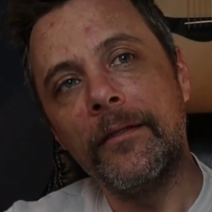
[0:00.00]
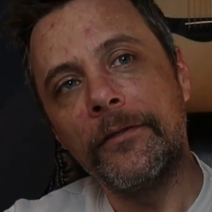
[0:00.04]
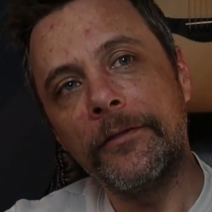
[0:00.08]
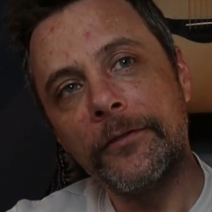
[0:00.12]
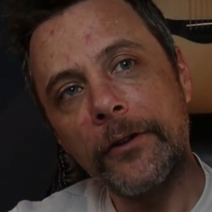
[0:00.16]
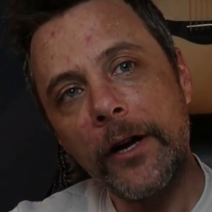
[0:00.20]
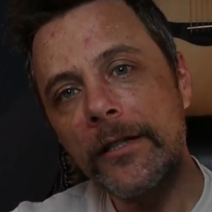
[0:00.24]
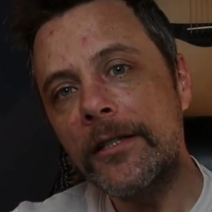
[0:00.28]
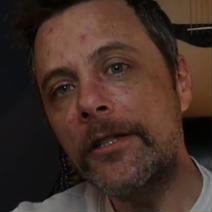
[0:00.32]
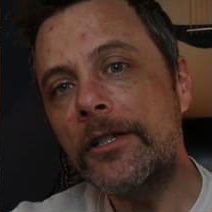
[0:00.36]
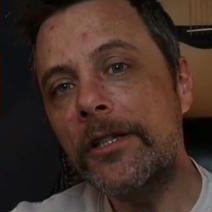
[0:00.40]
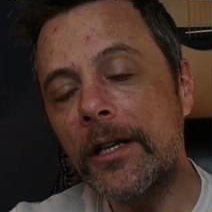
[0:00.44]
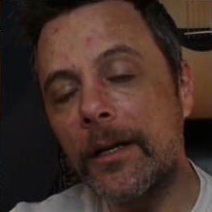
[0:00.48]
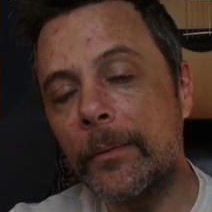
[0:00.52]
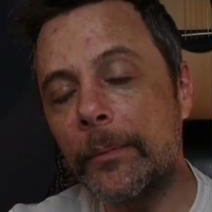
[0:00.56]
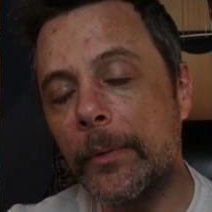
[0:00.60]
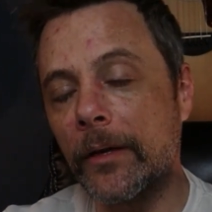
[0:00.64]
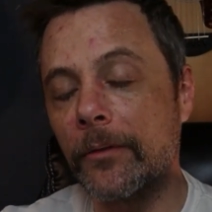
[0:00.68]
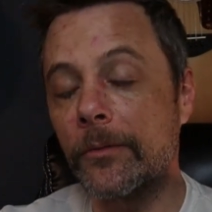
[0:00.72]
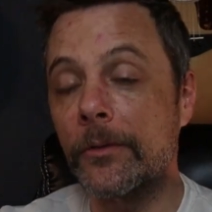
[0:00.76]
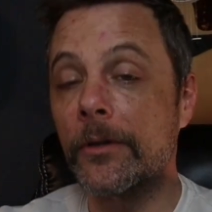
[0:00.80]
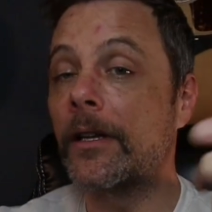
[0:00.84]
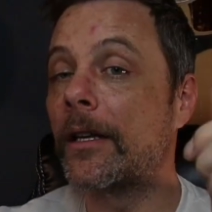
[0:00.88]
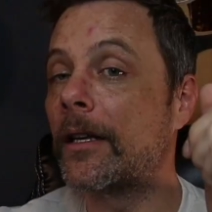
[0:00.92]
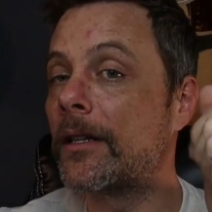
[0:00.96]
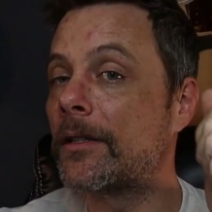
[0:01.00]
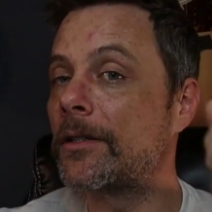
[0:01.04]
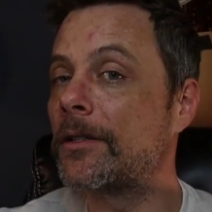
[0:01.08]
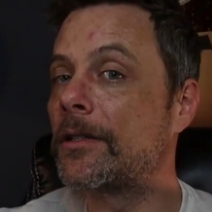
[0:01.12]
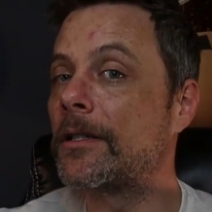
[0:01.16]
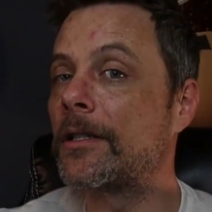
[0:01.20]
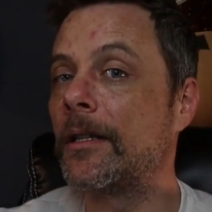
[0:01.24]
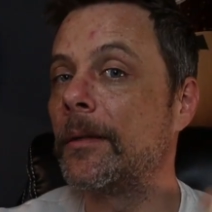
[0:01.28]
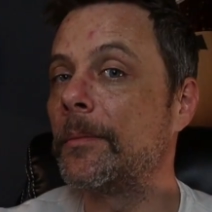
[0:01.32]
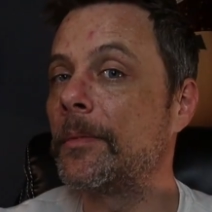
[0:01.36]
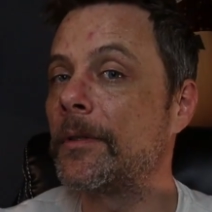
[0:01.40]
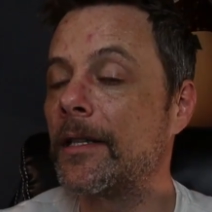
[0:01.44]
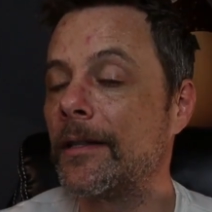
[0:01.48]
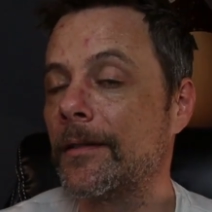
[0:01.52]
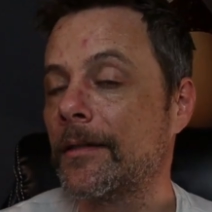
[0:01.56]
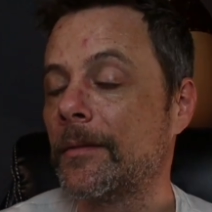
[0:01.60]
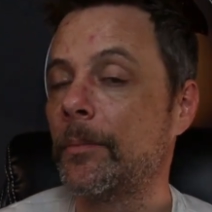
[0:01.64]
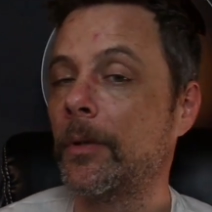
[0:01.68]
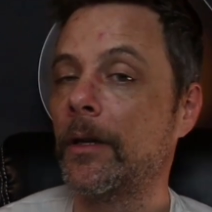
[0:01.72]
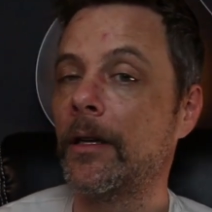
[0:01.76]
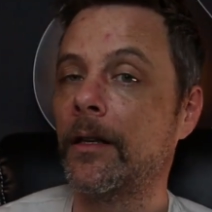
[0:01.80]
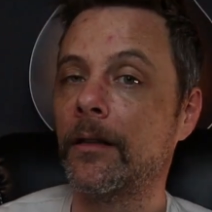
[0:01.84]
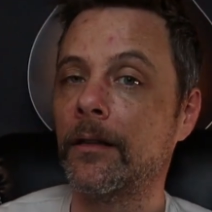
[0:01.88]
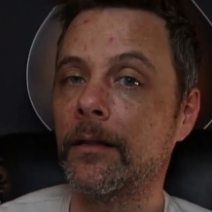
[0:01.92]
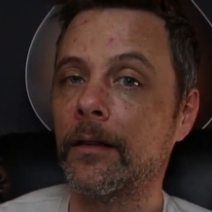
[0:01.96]
friendship and relationships has
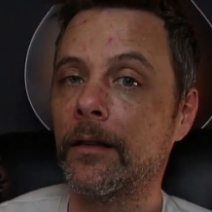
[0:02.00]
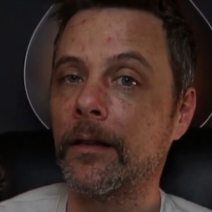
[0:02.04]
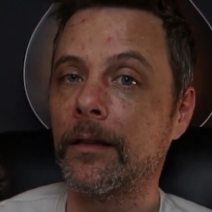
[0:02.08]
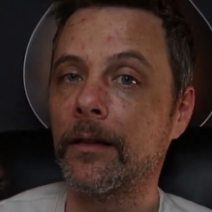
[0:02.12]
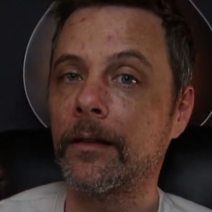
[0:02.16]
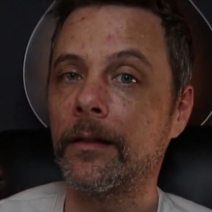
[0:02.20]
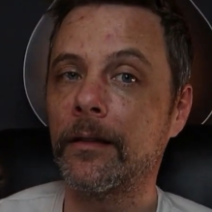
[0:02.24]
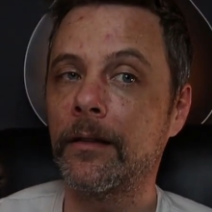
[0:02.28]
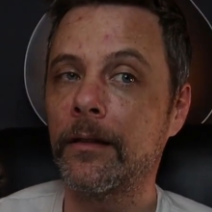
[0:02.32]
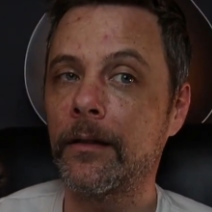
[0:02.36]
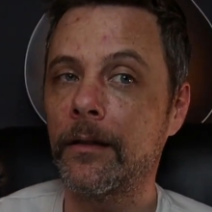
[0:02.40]
been,